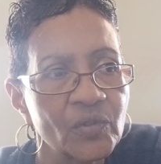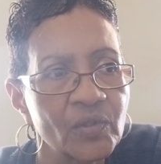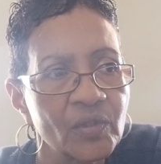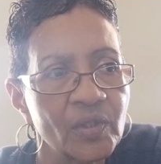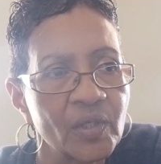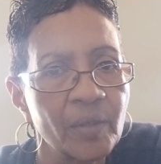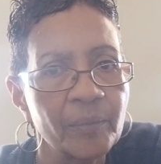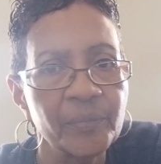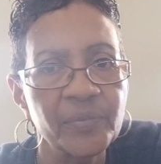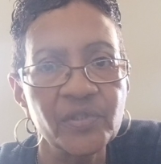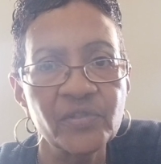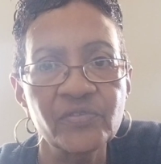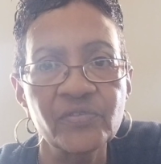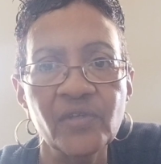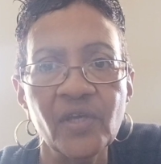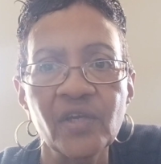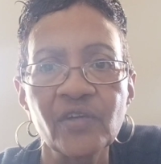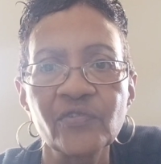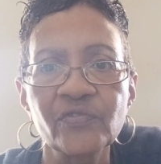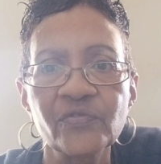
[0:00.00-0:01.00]
and be
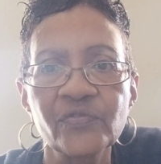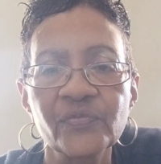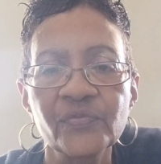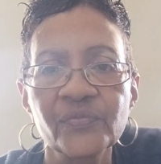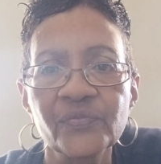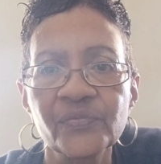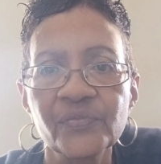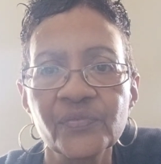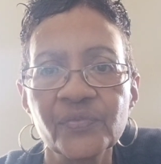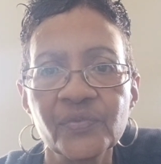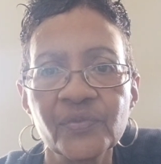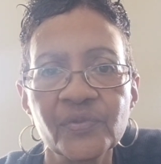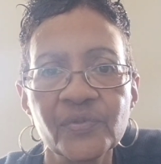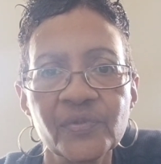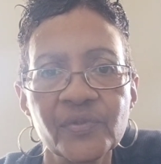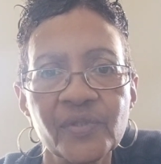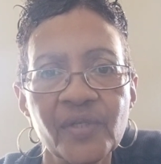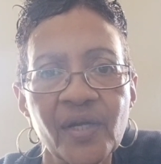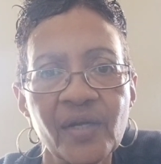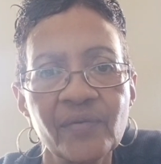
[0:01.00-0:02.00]
safe.
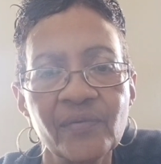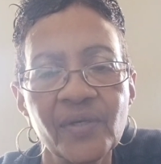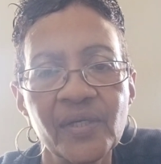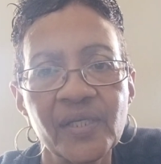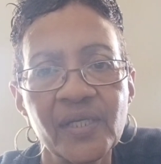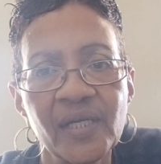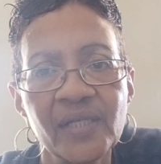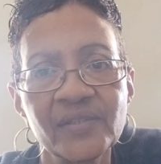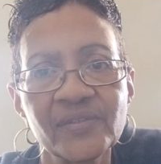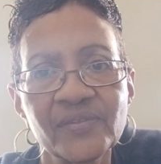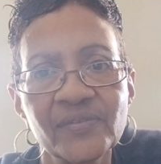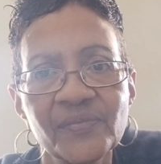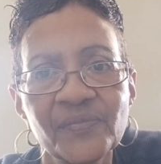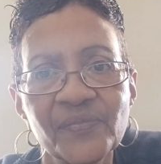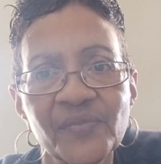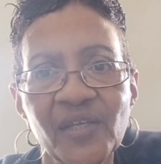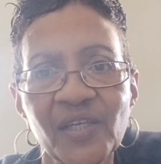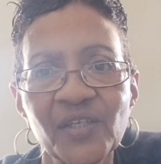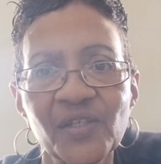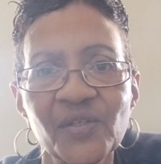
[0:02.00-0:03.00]
All right, guys.
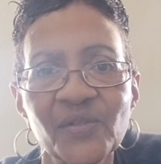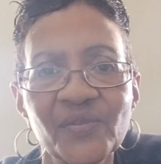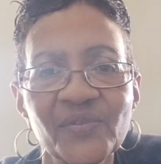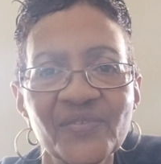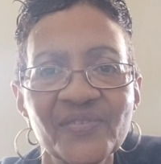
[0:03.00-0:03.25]
Thank you.